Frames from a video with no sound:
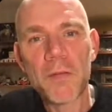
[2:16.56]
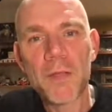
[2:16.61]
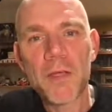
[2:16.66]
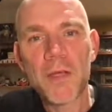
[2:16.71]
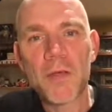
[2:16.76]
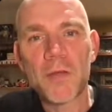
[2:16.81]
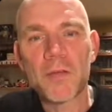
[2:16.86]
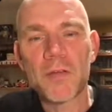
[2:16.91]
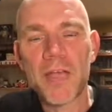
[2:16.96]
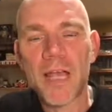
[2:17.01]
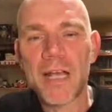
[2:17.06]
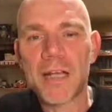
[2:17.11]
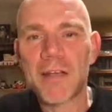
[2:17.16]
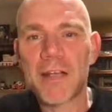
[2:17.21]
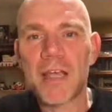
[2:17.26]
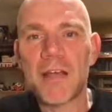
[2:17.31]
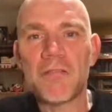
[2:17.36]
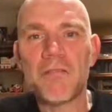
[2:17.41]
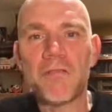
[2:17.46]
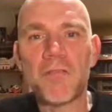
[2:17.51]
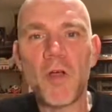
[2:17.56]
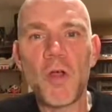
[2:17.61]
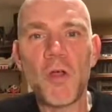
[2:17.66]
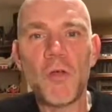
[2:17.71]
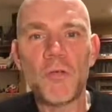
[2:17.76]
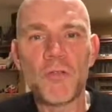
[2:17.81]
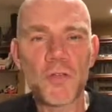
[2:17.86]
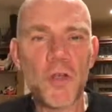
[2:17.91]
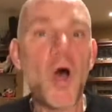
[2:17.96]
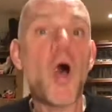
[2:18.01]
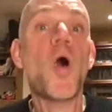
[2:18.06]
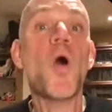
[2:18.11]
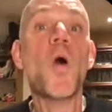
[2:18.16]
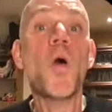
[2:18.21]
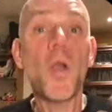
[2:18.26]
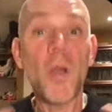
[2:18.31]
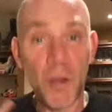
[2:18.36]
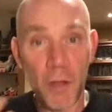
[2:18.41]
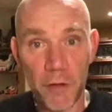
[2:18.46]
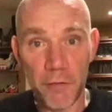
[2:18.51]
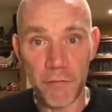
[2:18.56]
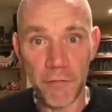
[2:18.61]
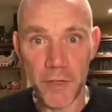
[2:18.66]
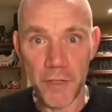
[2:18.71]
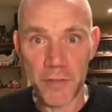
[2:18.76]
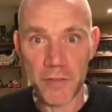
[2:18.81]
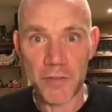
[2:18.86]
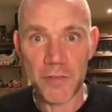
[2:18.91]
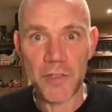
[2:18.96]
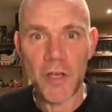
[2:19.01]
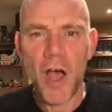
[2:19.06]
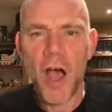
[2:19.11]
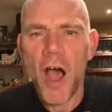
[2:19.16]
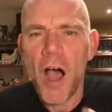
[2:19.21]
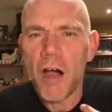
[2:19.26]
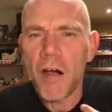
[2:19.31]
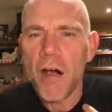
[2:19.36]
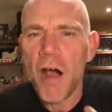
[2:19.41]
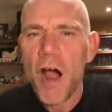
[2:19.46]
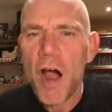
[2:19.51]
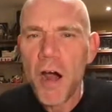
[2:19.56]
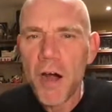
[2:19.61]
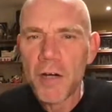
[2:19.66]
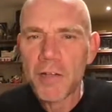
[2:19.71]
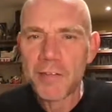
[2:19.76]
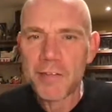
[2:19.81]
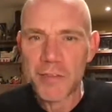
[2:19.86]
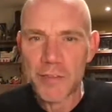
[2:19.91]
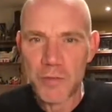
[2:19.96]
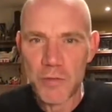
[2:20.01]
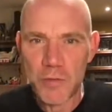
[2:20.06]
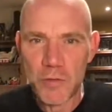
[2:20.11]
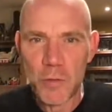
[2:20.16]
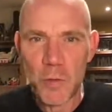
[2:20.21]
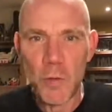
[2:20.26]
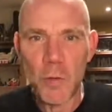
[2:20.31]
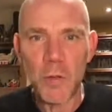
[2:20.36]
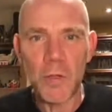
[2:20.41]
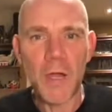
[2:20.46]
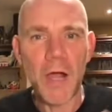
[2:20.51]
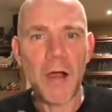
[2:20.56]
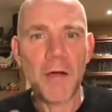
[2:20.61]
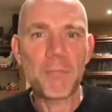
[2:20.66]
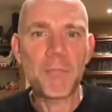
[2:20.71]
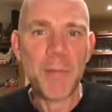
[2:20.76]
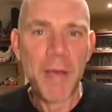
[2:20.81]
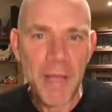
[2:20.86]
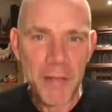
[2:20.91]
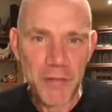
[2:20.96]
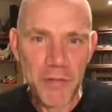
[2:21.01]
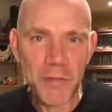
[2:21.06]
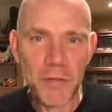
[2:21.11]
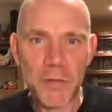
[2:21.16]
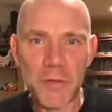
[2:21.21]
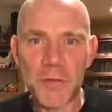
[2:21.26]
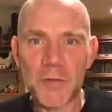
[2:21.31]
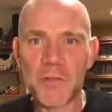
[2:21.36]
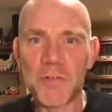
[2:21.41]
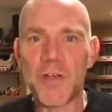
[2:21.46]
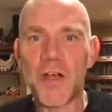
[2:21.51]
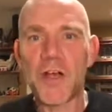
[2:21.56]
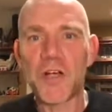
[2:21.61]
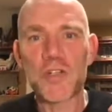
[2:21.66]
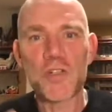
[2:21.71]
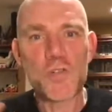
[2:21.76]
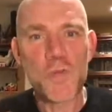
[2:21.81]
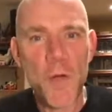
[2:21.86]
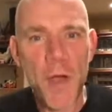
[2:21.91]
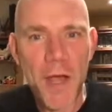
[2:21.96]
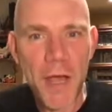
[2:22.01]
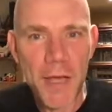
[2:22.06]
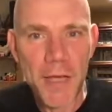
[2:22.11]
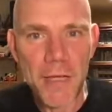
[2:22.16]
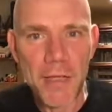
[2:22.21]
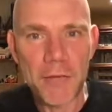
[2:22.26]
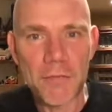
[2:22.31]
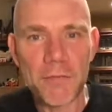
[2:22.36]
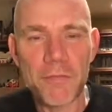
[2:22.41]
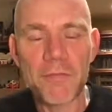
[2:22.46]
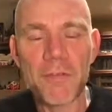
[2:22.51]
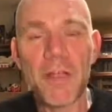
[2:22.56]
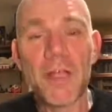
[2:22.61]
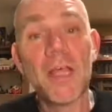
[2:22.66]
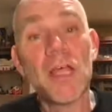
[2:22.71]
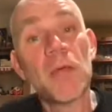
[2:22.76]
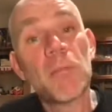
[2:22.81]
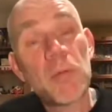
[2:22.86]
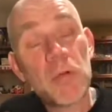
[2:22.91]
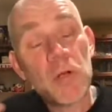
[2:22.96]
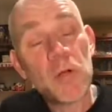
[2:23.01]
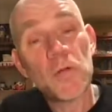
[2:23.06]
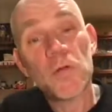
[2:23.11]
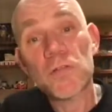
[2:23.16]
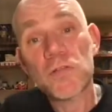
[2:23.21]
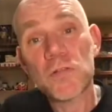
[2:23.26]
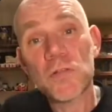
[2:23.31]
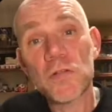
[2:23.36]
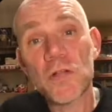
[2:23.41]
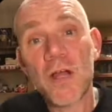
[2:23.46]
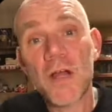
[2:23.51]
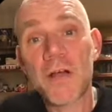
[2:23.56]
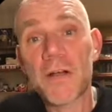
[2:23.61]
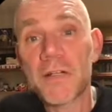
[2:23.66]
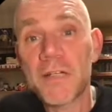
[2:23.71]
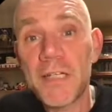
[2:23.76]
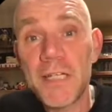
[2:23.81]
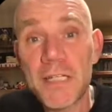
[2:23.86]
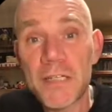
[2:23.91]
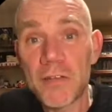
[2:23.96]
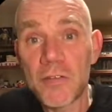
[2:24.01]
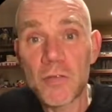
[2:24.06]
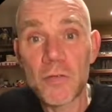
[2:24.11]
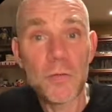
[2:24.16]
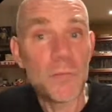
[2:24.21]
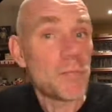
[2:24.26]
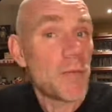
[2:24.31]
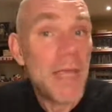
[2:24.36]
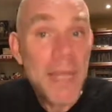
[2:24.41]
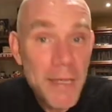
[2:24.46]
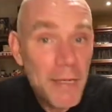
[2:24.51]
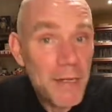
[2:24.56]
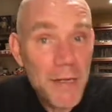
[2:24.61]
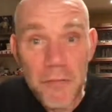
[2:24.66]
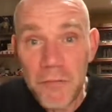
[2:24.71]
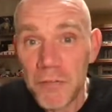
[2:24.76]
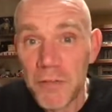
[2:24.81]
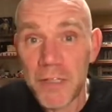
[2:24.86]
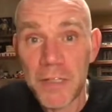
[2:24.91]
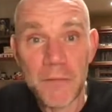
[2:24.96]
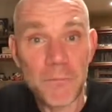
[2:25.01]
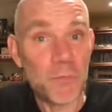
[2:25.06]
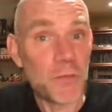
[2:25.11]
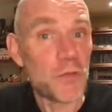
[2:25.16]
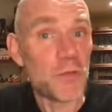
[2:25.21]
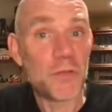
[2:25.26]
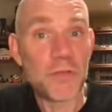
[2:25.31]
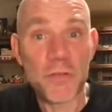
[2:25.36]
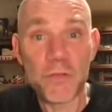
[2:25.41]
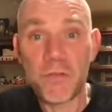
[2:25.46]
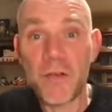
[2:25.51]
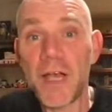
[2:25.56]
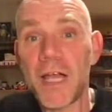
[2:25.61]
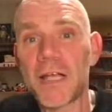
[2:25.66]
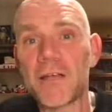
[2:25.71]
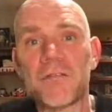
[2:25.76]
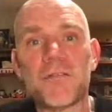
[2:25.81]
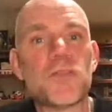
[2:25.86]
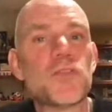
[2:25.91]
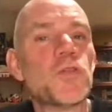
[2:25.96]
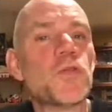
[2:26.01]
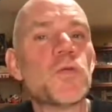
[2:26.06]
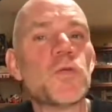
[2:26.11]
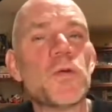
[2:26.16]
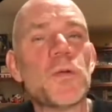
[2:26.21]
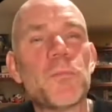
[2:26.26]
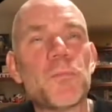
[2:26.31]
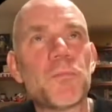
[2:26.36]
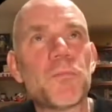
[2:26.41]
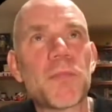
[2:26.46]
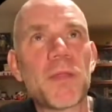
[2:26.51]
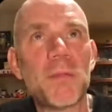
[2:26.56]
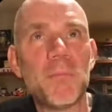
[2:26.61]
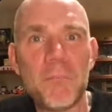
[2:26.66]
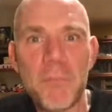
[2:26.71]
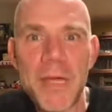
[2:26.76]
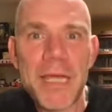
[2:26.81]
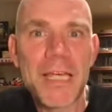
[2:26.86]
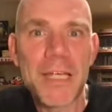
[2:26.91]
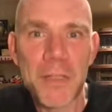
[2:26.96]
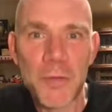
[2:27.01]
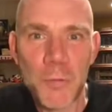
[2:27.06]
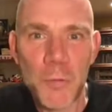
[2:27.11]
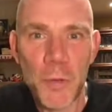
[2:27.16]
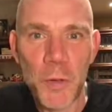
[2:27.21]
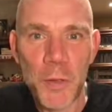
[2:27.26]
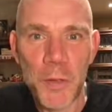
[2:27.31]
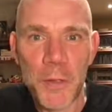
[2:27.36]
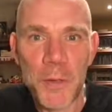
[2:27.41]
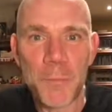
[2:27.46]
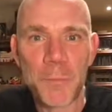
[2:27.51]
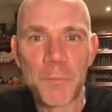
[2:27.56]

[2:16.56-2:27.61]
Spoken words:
that involves all of us, our heart and soul, our passions, our drive, but also our need to make a living, to survive, to make it work.